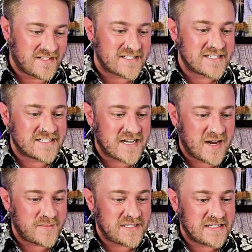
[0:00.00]
This is a
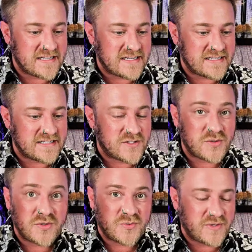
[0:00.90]
time to dig in and
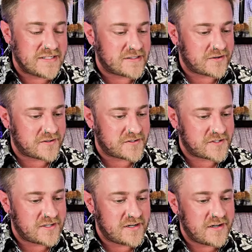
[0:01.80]
do your research.